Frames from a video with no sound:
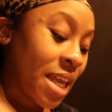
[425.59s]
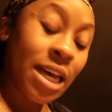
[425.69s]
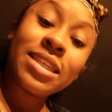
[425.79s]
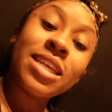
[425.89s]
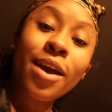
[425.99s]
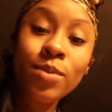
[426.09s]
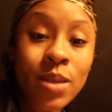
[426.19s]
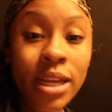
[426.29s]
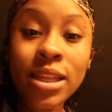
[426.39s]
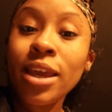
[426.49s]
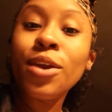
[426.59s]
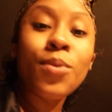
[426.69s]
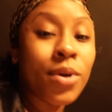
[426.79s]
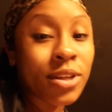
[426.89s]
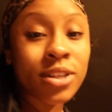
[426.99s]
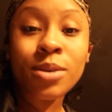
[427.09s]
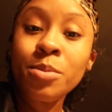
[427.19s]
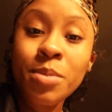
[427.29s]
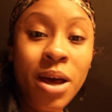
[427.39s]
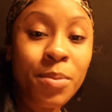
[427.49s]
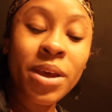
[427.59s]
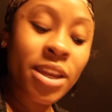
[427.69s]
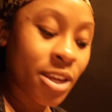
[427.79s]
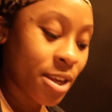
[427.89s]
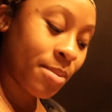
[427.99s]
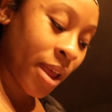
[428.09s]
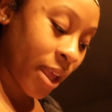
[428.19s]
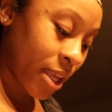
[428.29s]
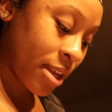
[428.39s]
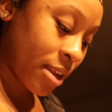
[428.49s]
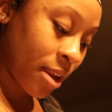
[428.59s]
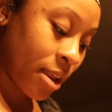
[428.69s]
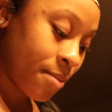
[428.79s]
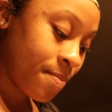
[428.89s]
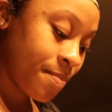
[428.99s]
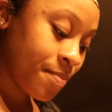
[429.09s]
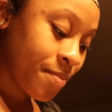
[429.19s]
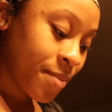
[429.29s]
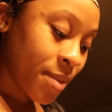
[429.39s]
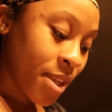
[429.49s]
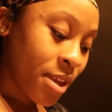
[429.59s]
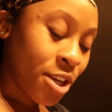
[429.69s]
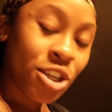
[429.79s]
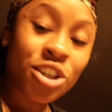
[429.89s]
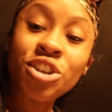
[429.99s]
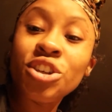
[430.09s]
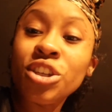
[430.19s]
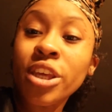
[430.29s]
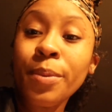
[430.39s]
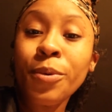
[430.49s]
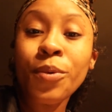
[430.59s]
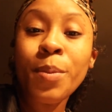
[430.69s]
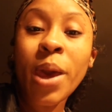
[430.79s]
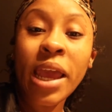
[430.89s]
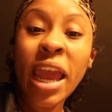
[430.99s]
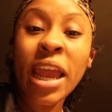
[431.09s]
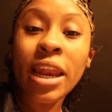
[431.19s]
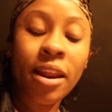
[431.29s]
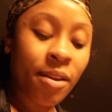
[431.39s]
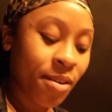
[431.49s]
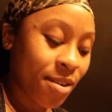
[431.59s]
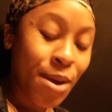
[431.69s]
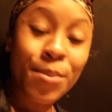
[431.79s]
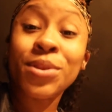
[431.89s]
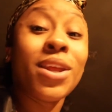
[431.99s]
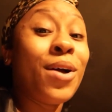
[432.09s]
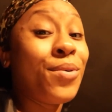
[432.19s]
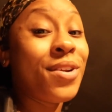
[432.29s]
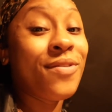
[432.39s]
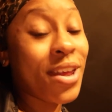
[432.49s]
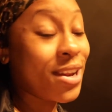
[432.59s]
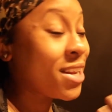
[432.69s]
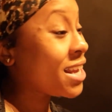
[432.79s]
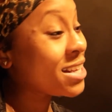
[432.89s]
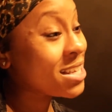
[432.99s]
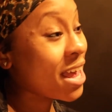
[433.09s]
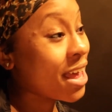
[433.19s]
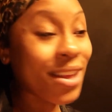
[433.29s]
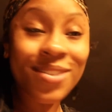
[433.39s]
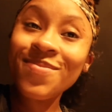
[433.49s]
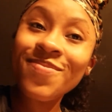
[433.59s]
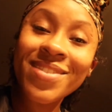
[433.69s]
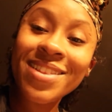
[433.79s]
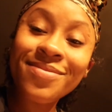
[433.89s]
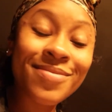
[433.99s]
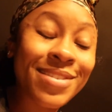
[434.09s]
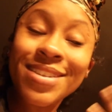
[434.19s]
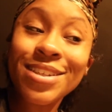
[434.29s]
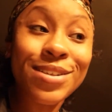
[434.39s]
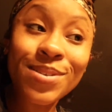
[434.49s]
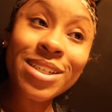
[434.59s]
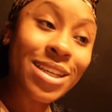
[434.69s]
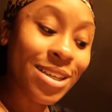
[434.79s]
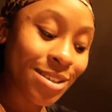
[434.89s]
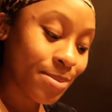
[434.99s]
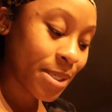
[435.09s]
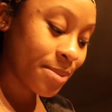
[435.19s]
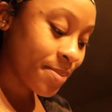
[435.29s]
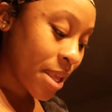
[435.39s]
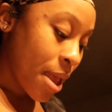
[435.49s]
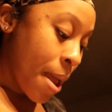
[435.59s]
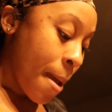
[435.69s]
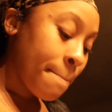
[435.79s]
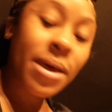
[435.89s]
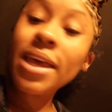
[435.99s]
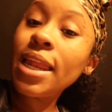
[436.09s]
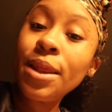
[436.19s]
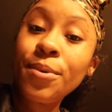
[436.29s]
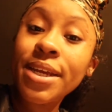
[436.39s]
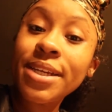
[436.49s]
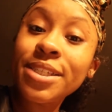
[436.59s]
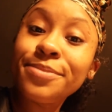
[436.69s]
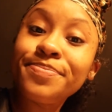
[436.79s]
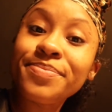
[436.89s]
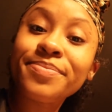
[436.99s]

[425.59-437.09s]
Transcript: Cause Zach was acting like he wanted some of mine, but ended up not eating any. Should've just kept it in one bag and ate it. But then I wouldn't have had nothing to eat today. So it worked out a little bit. But anyways,